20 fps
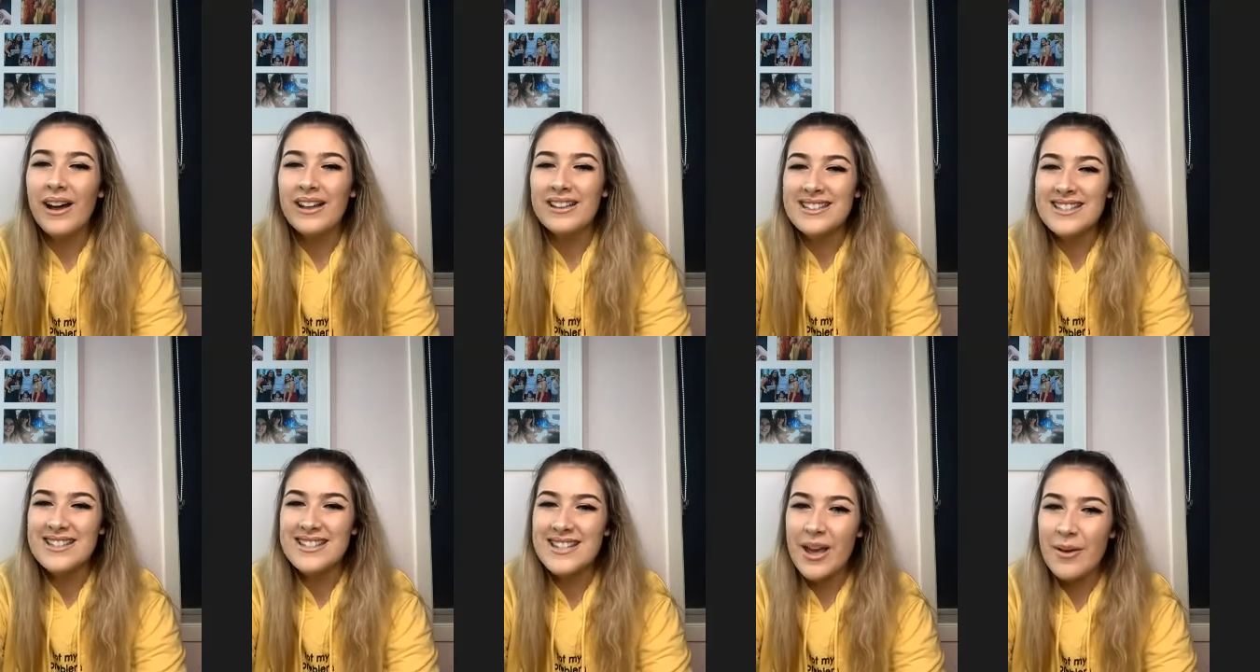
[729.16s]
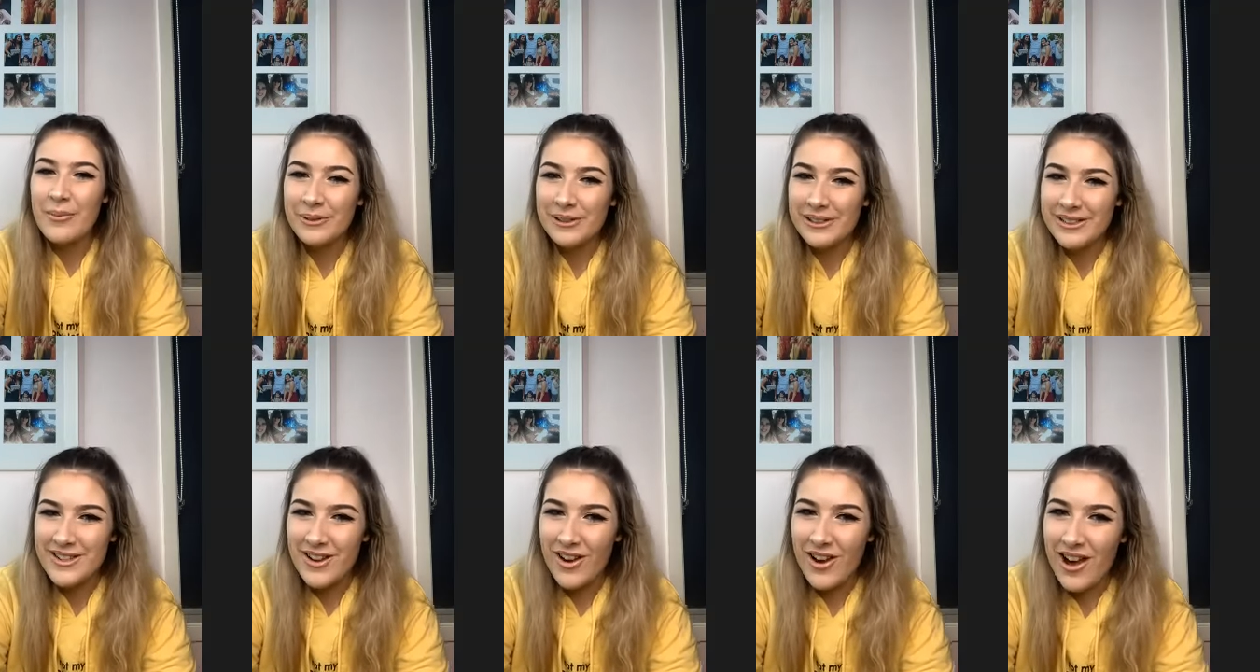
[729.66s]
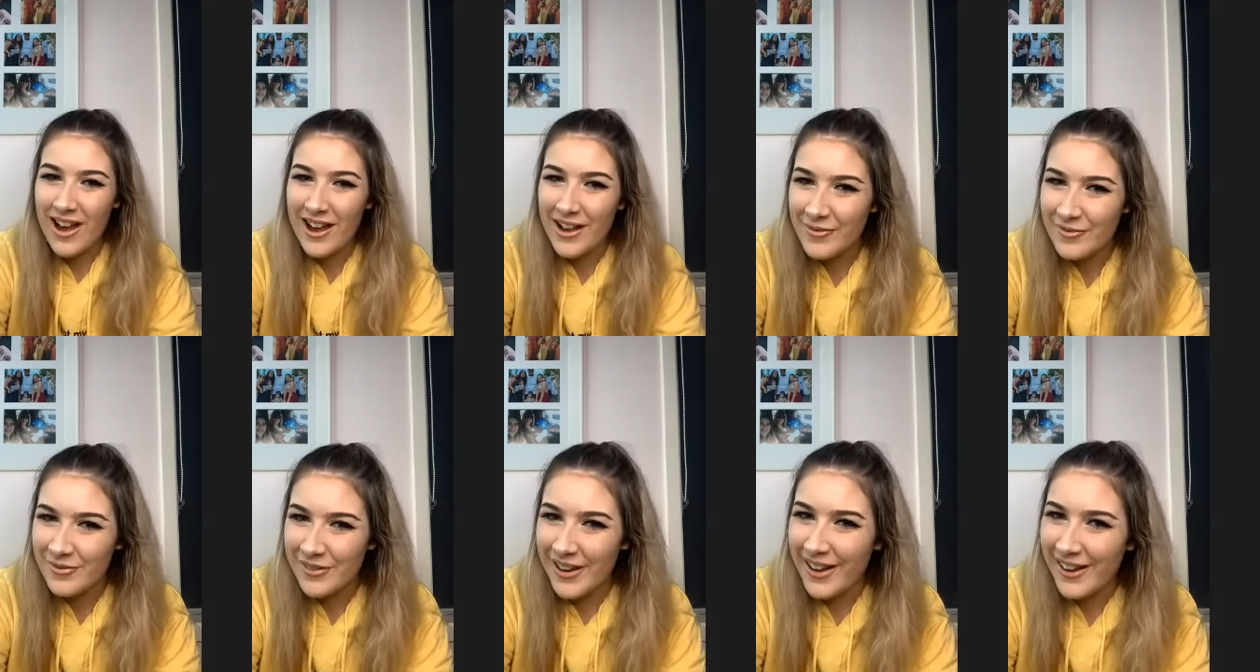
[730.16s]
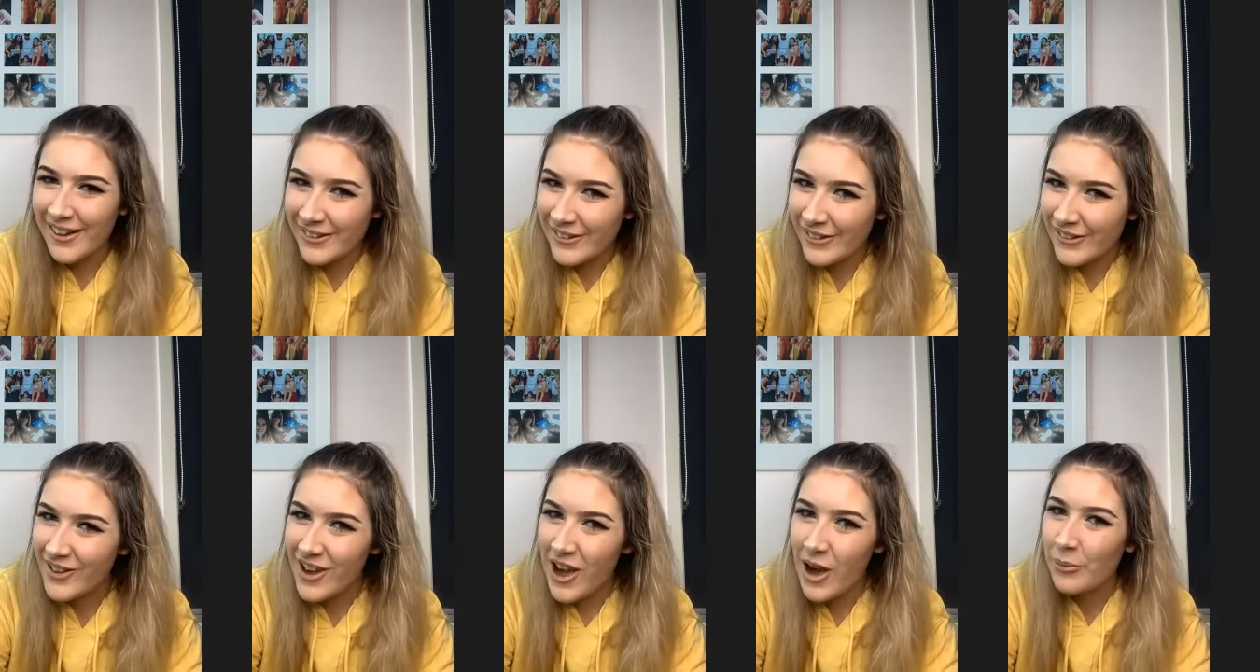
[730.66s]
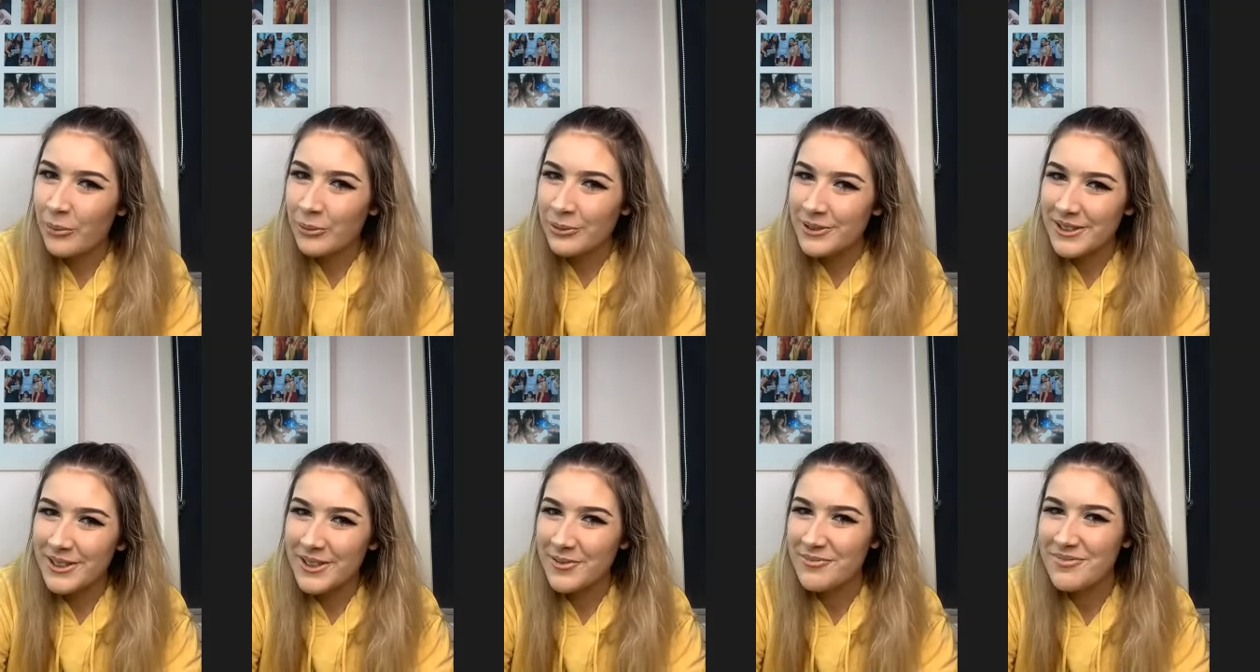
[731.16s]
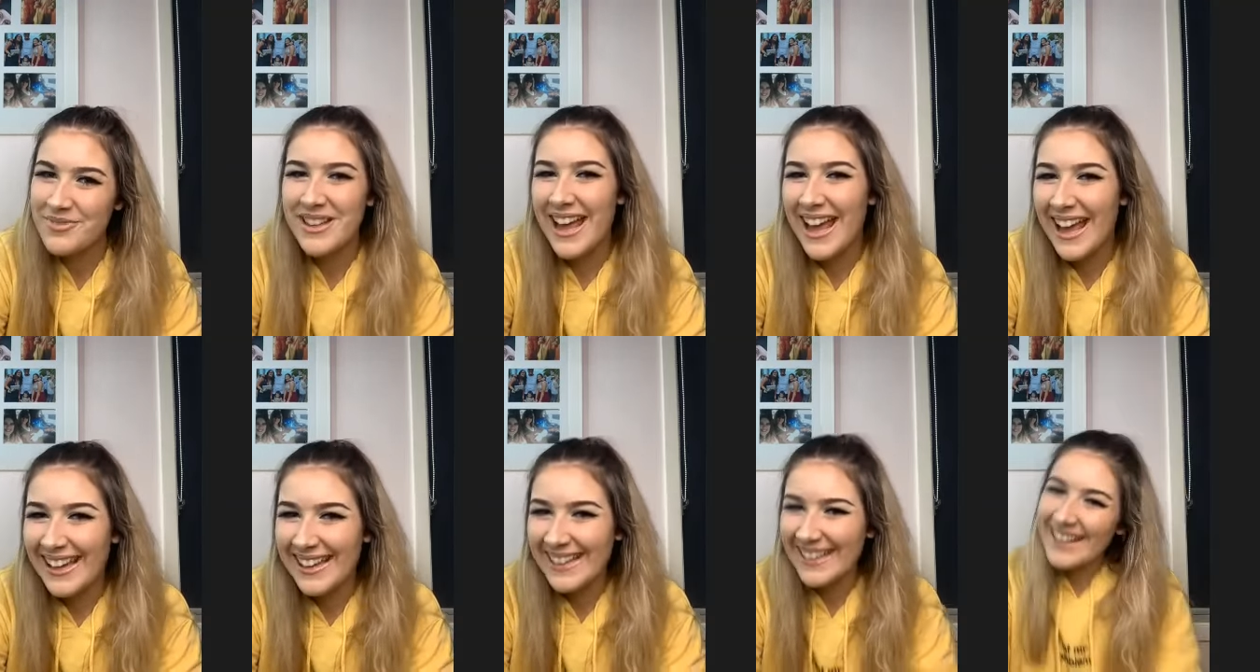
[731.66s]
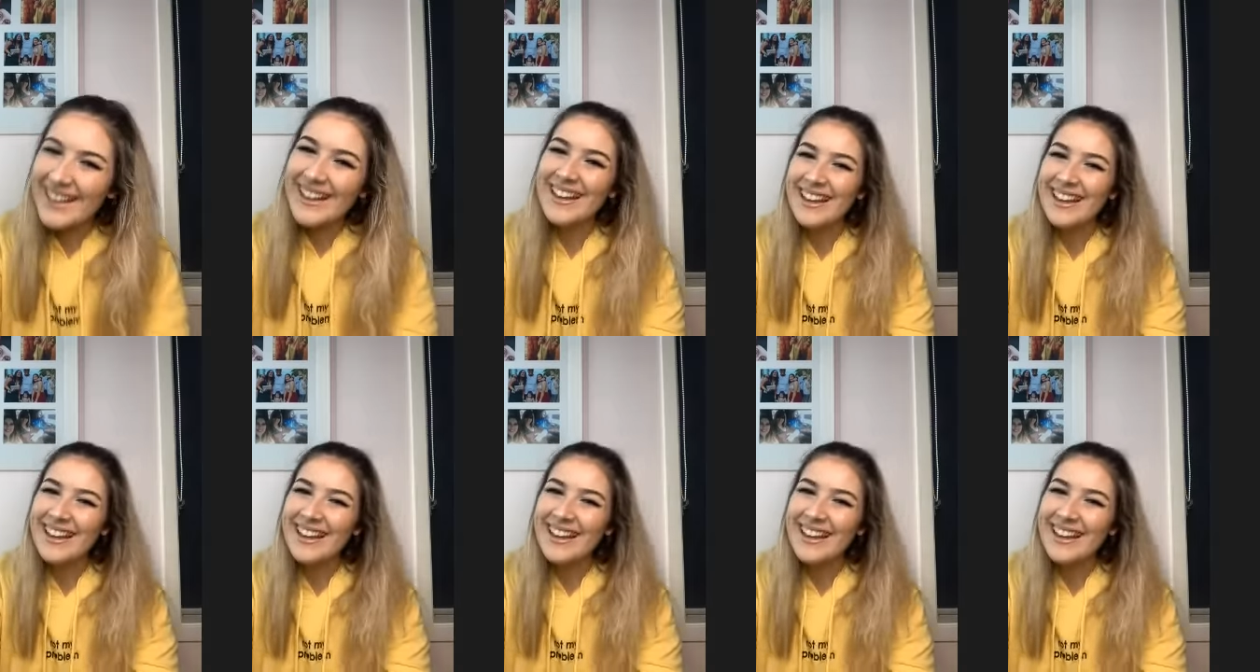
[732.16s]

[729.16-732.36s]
One step at a time, but look, I wouldn't complain.